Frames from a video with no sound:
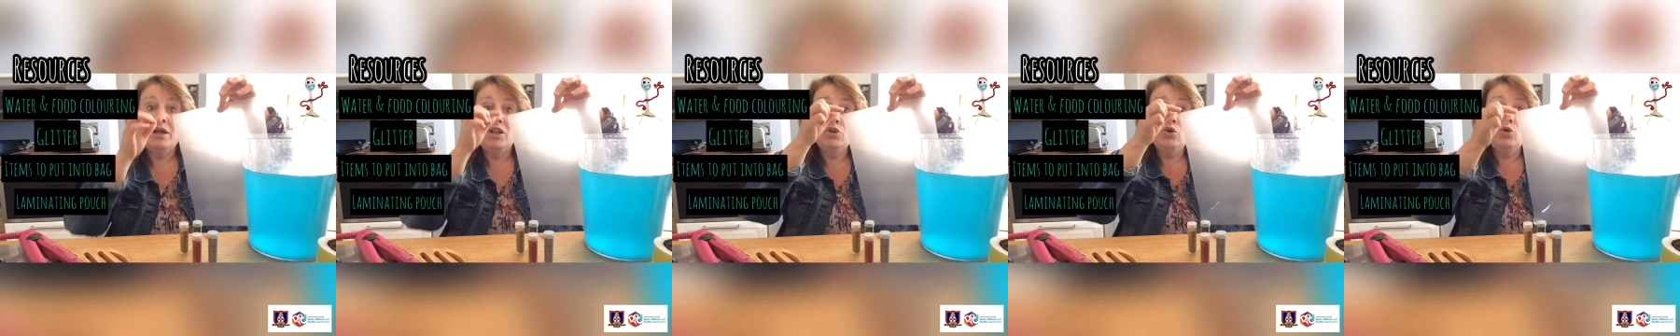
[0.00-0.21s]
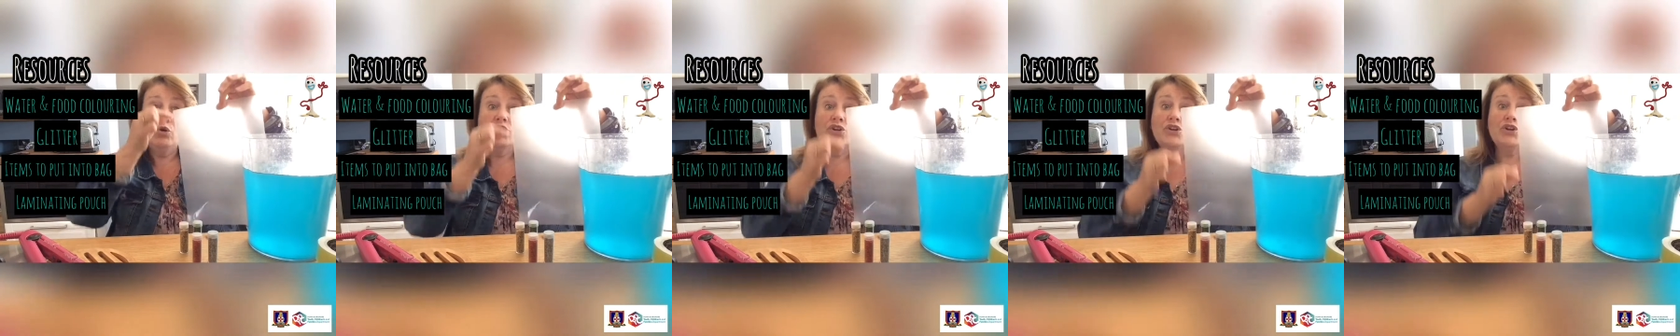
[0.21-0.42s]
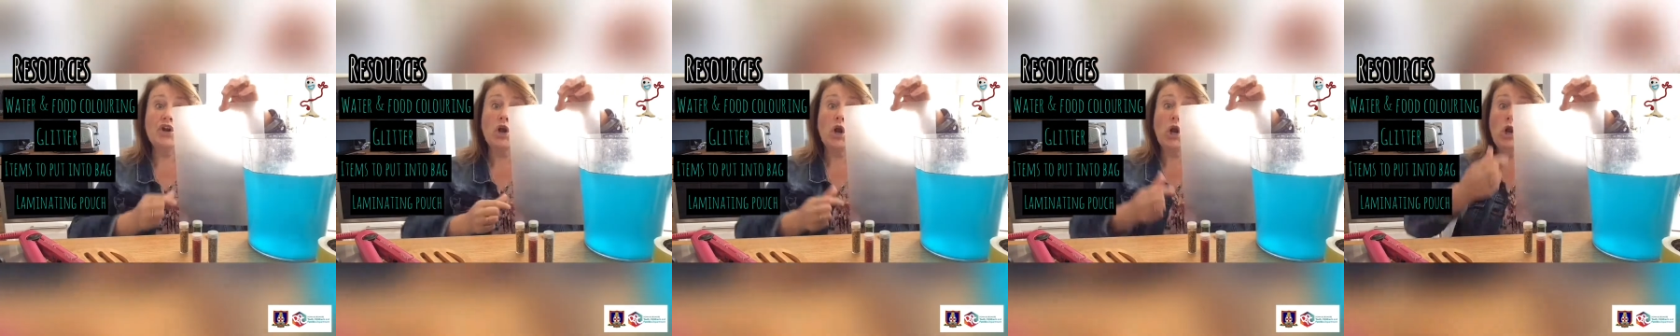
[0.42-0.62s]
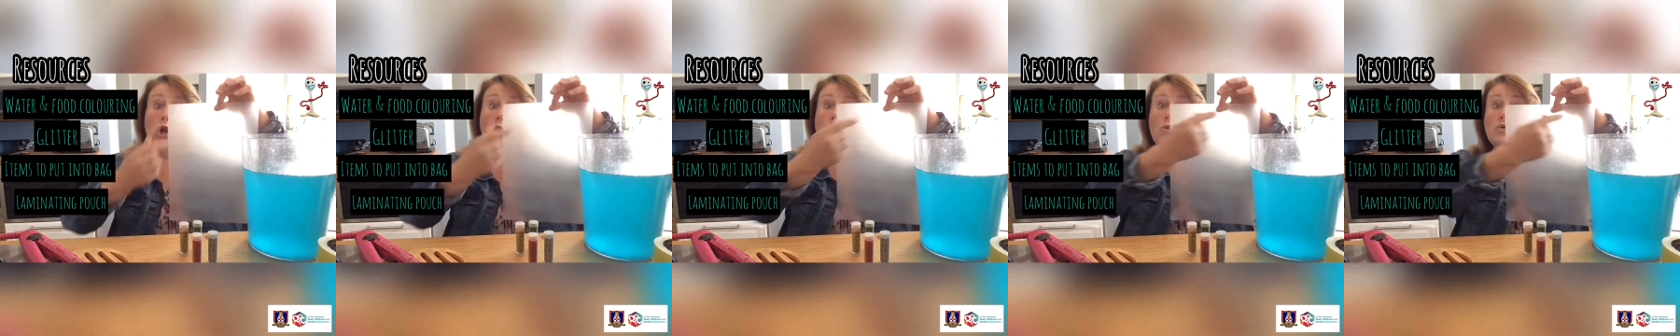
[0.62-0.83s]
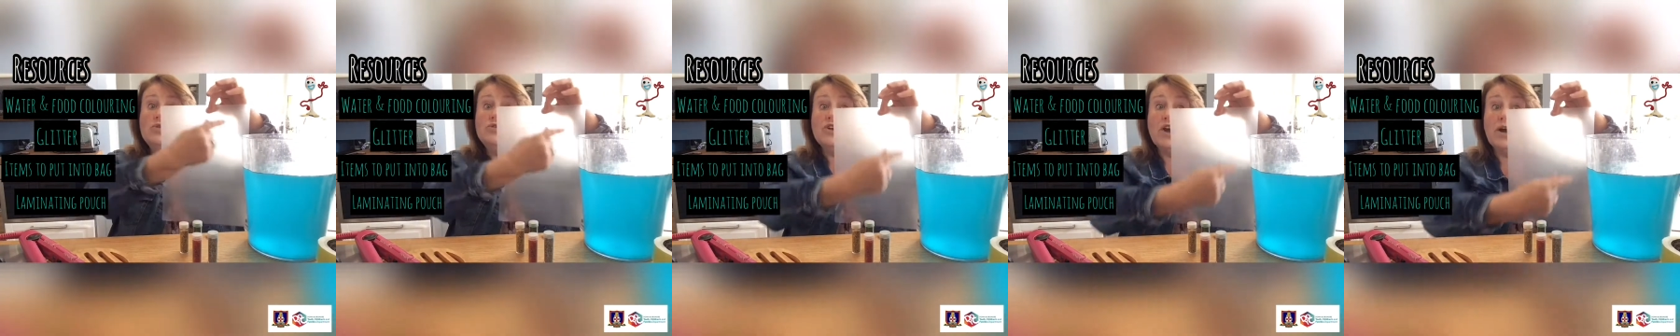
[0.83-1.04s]
But in order to
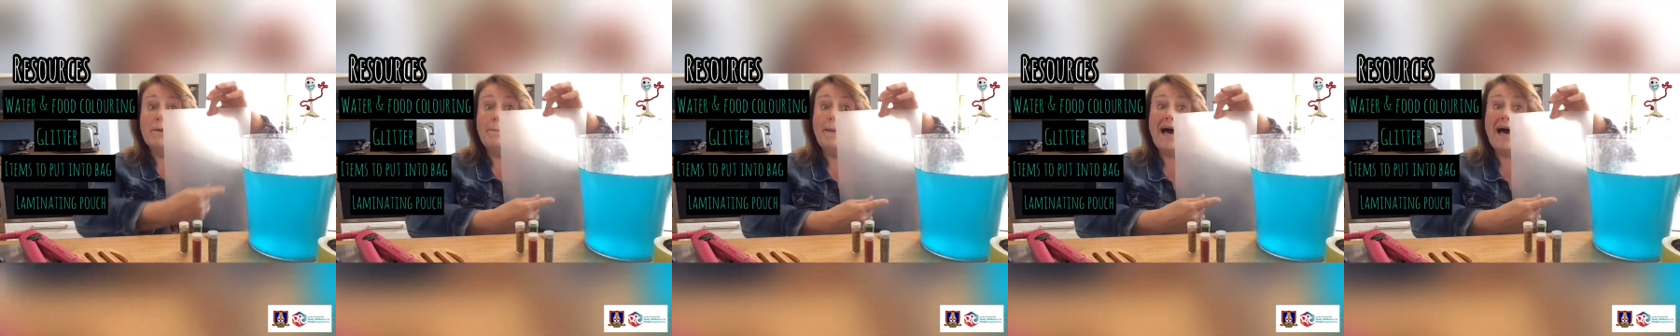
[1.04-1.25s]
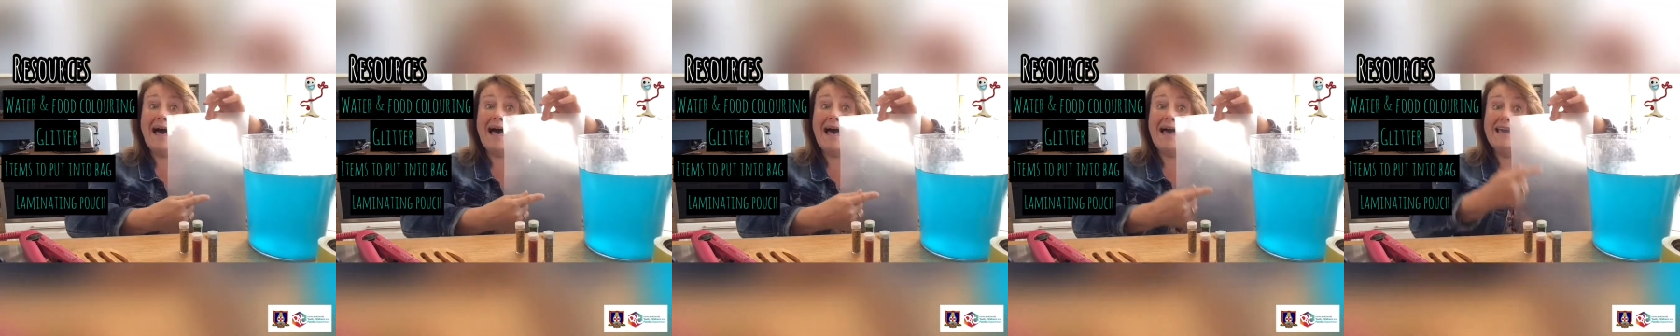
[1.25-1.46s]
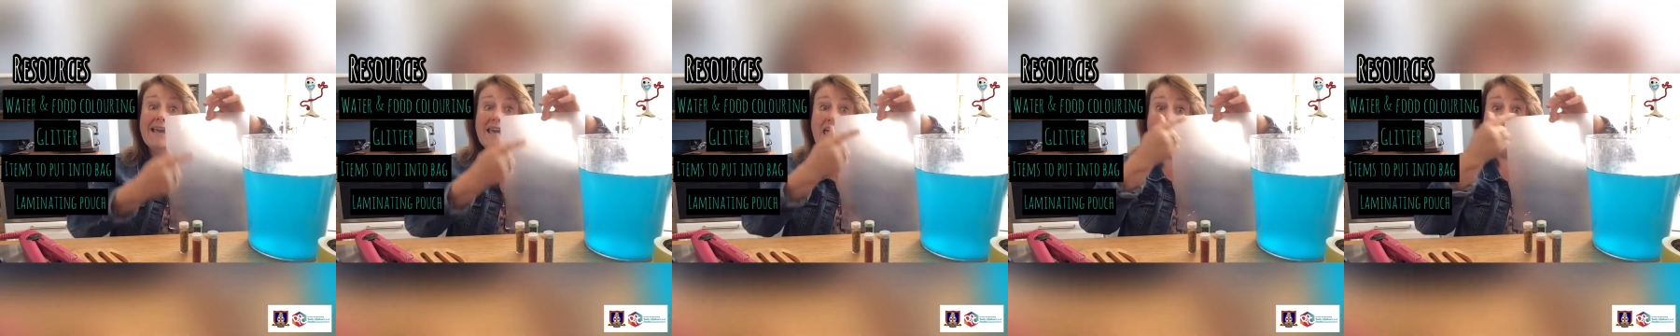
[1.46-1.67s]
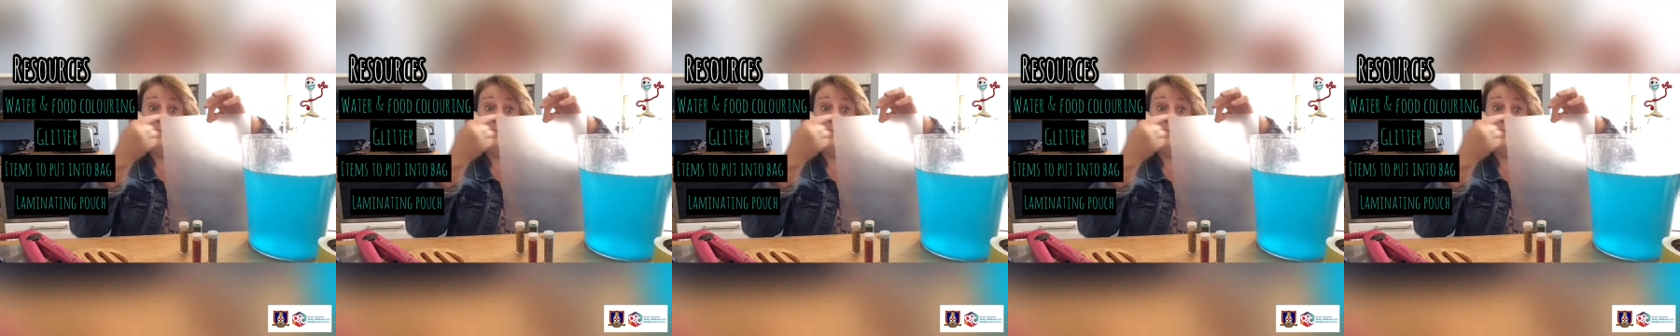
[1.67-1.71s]
close our bag